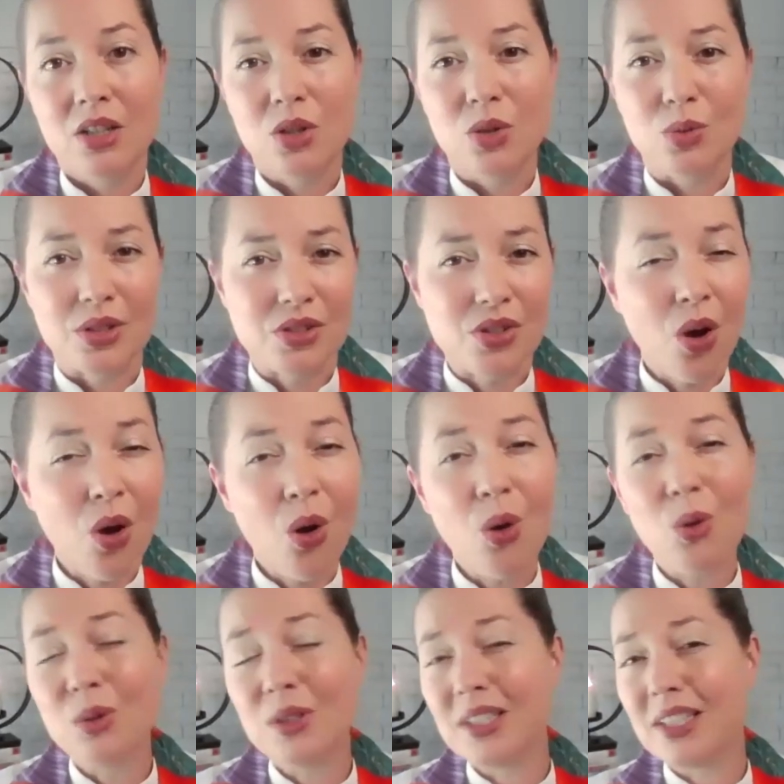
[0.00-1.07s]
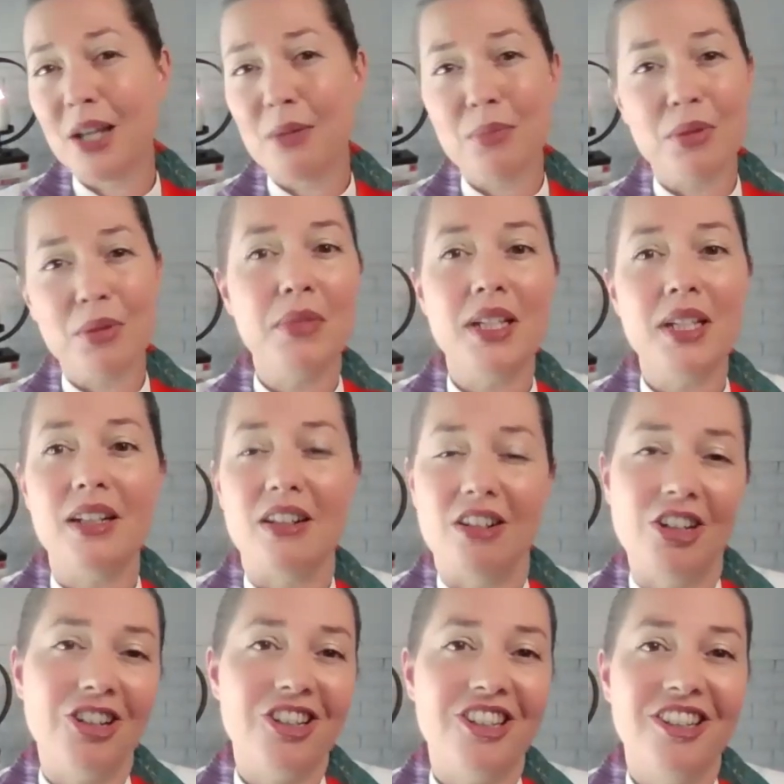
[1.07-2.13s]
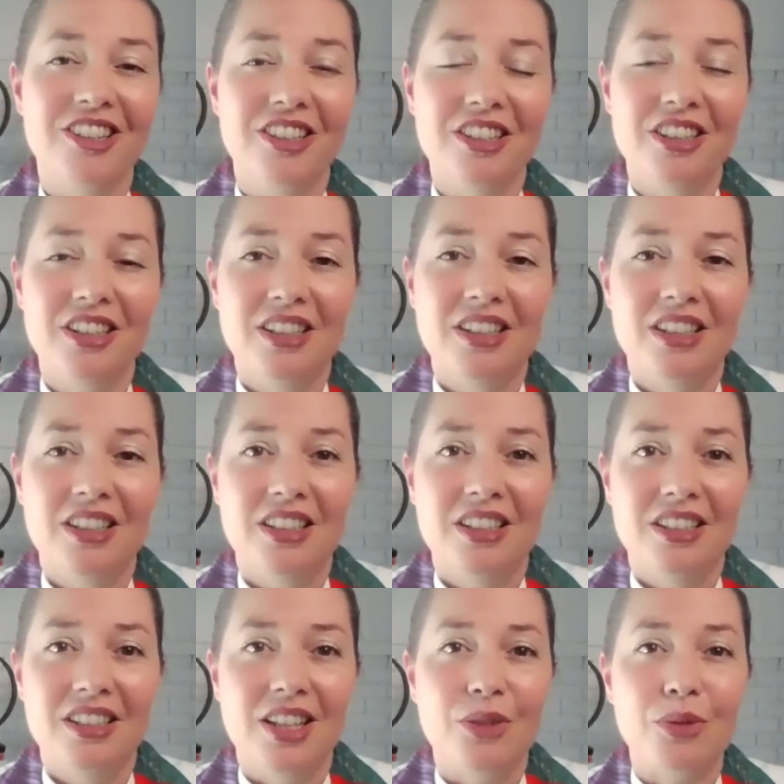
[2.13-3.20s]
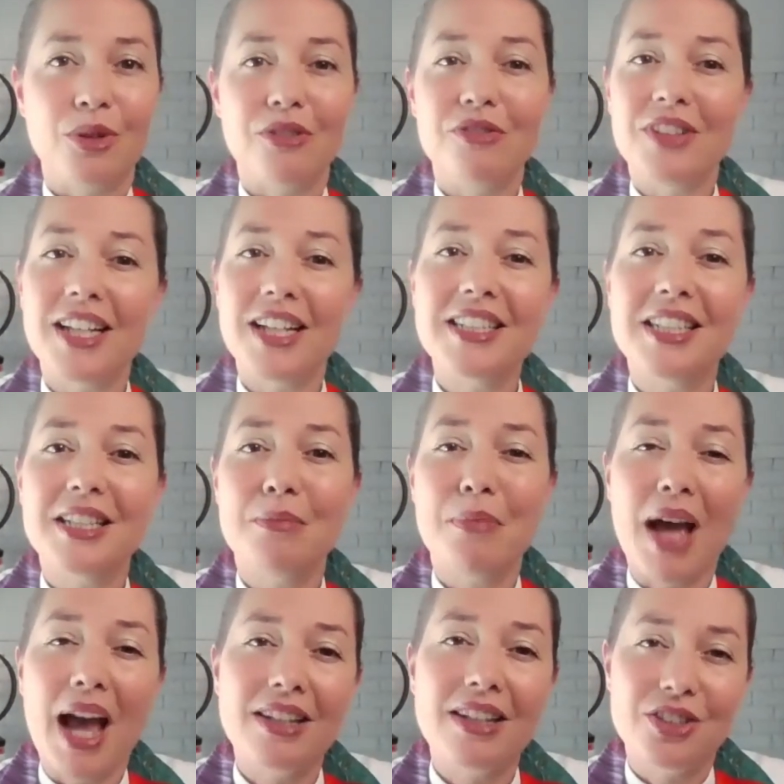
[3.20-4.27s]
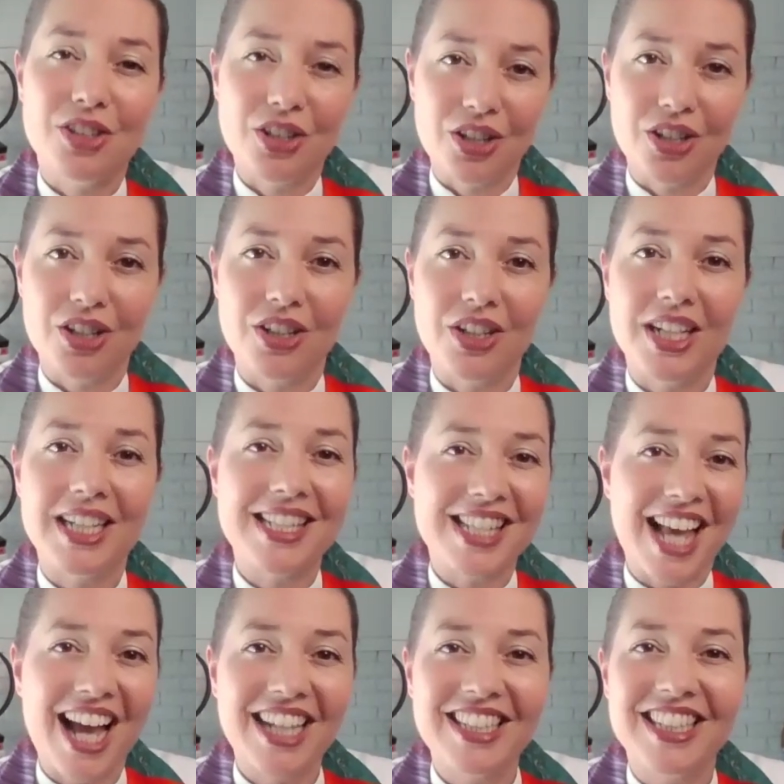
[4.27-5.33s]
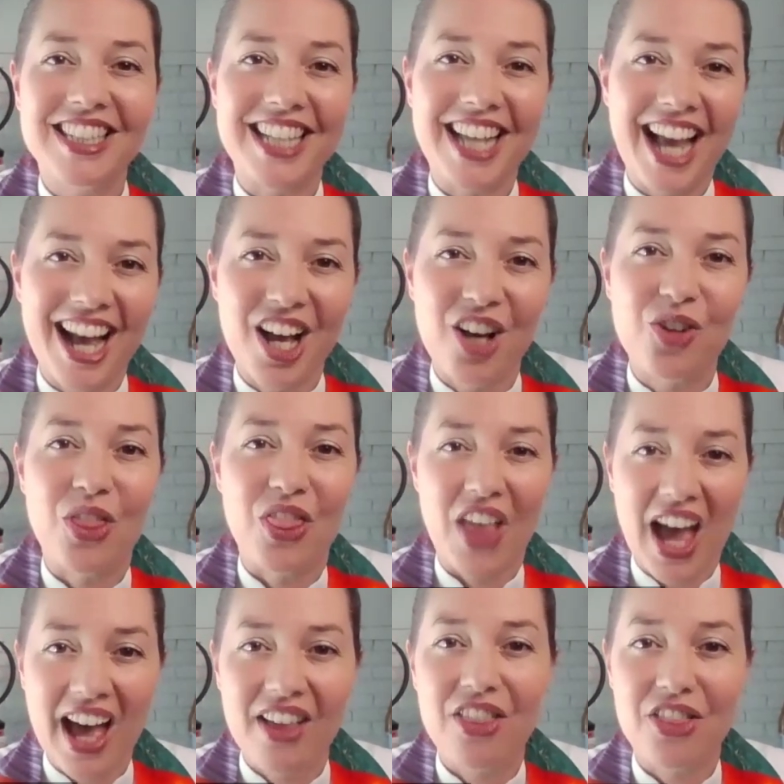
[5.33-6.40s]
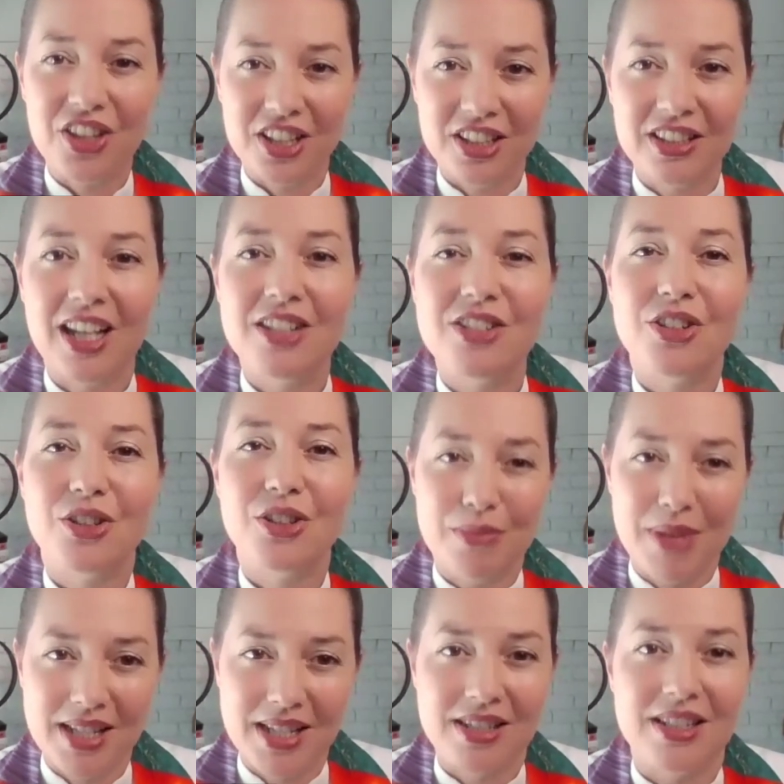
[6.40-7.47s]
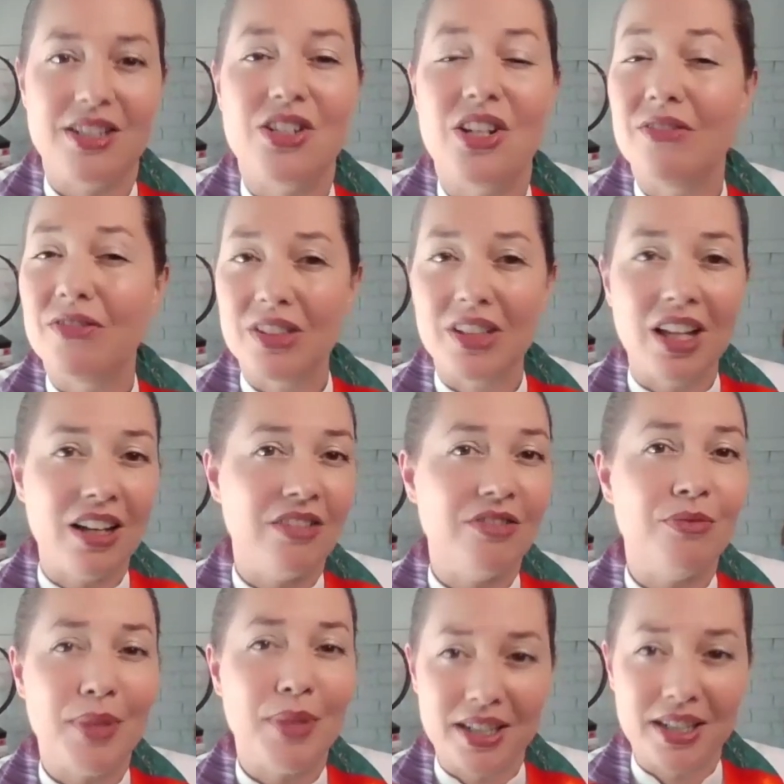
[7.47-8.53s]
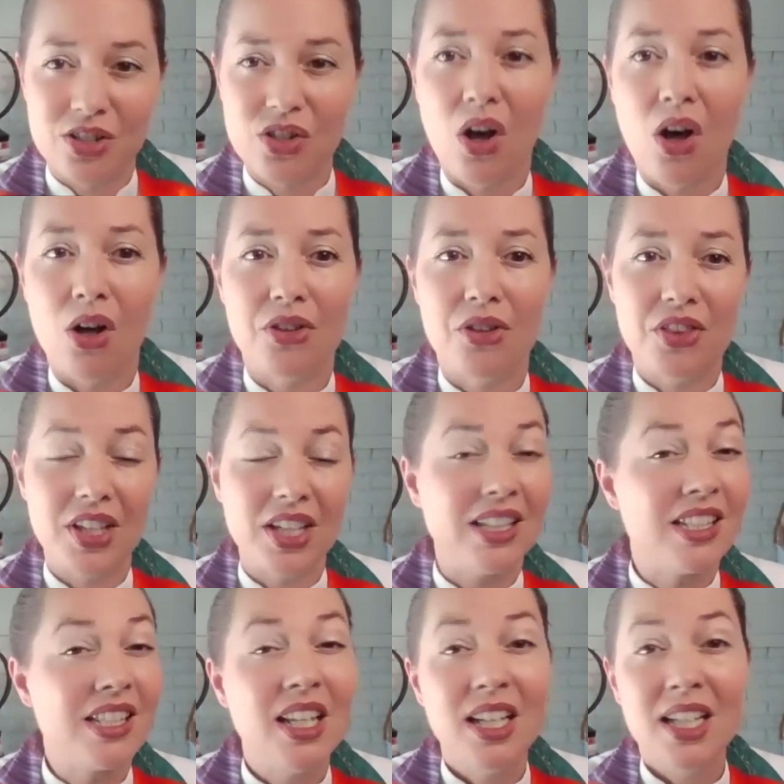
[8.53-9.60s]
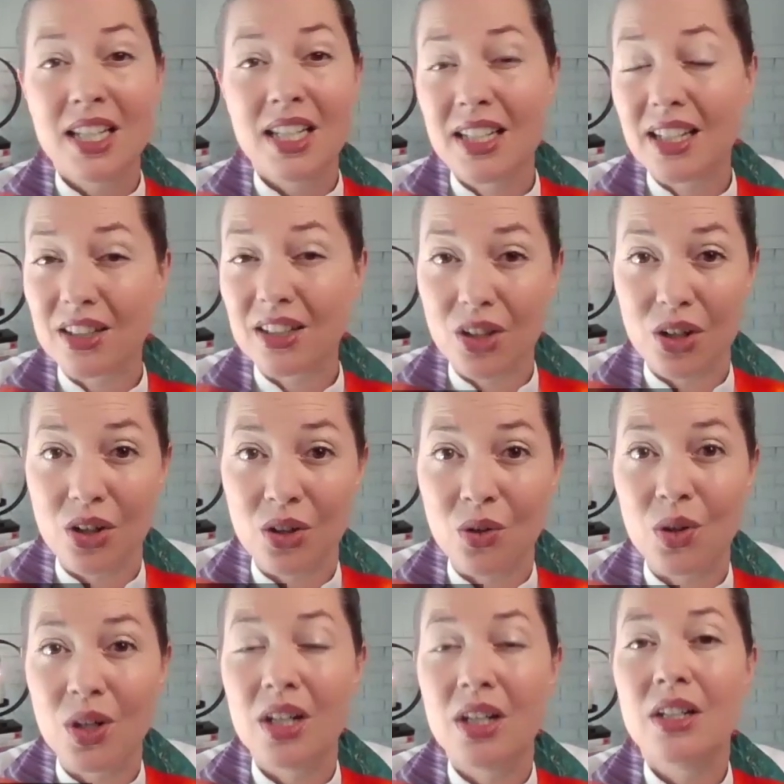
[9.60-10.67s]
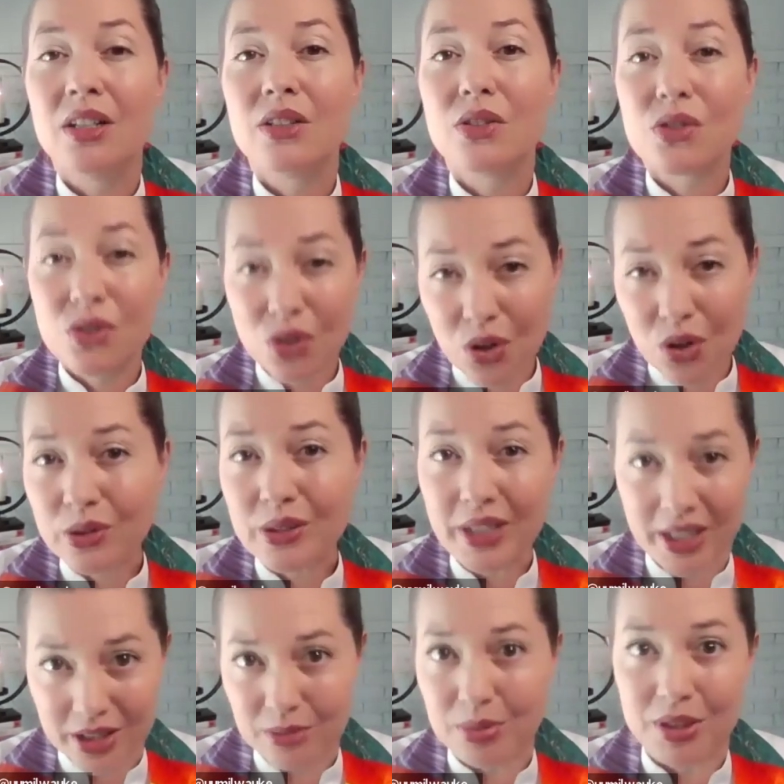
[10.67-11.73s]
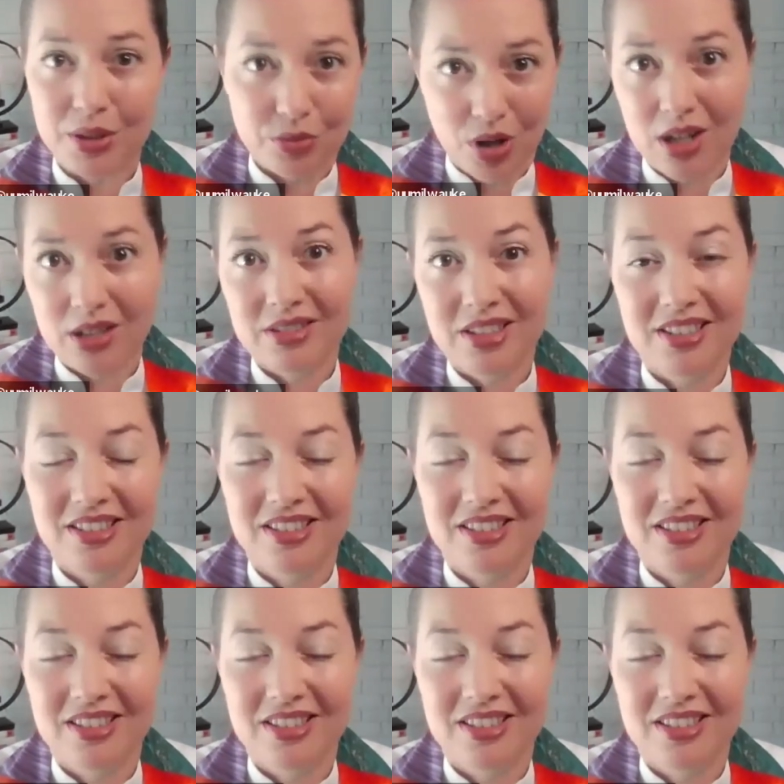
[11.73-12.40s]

who was holding up a mirror that reflected back to her exactly how that theological message of love bears all things can go so terribly wrong.